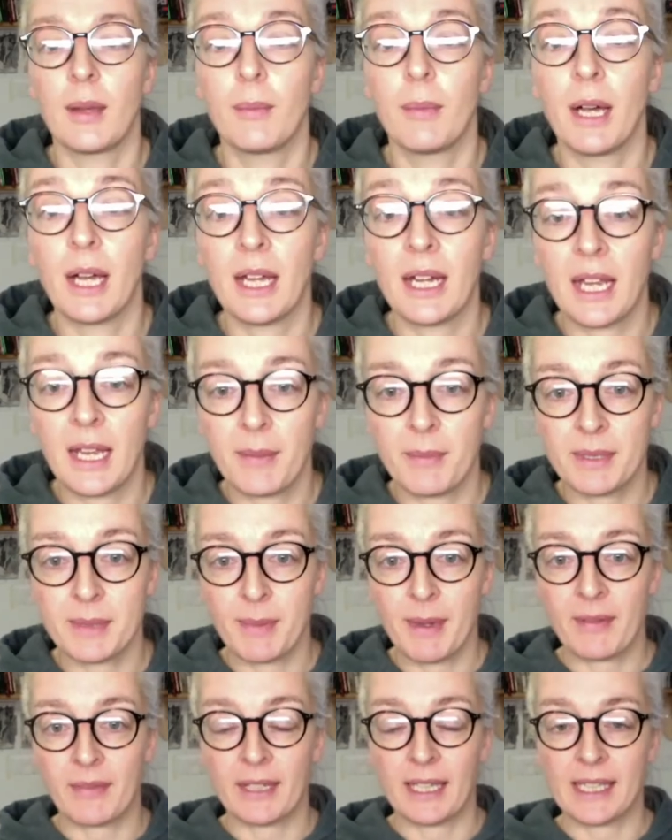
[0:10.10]
My name is
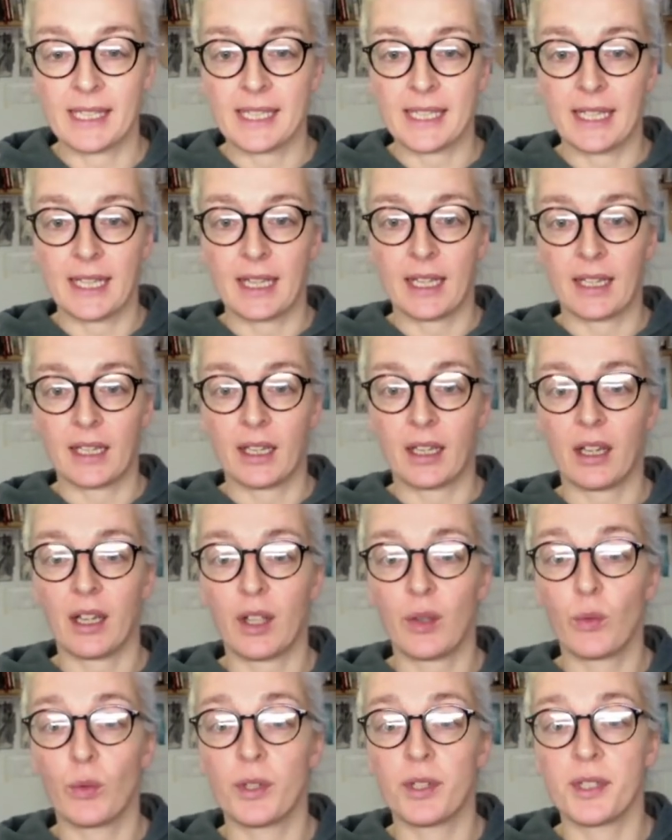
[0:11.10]
Maeve Clancy, and
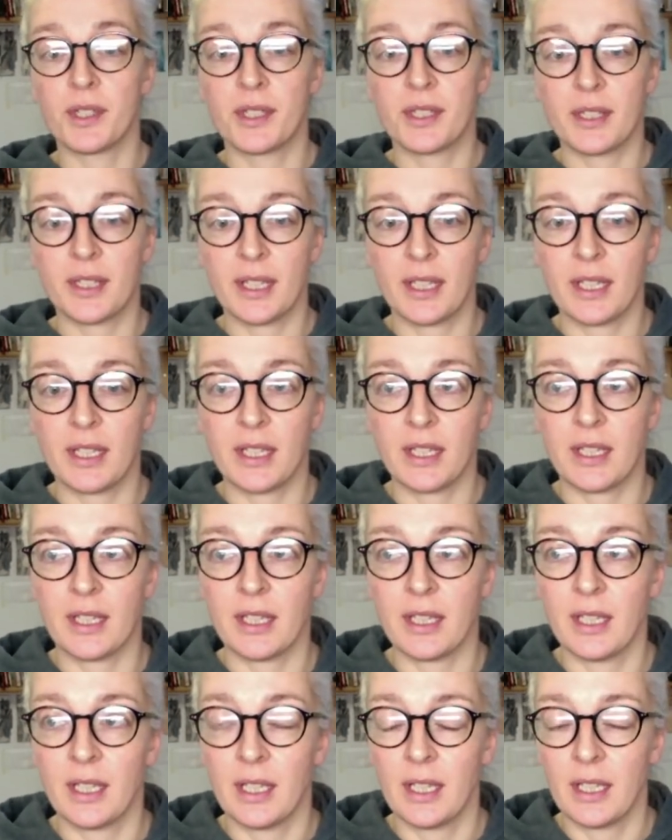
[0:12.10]
I was the